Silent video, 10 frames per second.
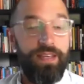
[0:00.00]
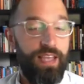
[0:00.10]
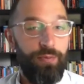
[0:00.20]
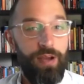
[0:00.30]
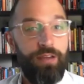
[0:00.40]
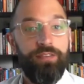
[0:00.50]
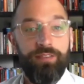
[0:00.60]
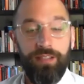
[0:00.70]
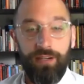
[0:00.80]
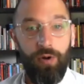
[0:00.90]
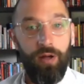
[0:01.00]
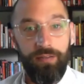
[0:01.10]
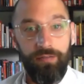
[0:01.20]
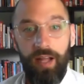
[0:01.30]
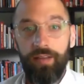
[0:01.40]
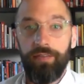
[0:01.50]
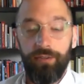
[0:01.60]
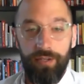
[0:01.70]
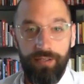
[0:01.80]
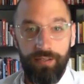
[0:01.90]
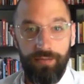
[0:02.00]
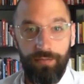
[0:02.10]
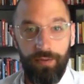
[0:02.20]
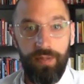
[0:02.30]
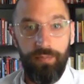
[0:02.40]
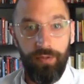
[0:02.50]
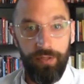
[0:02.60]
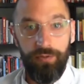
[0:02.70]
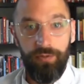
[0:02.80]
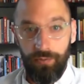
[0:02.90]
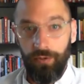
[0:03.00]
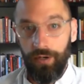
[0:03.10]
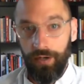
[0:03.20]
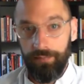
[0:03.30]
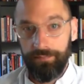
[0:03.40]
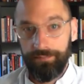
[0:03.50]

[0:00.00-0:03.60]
And we often see that quality of life increases for the people that do this work.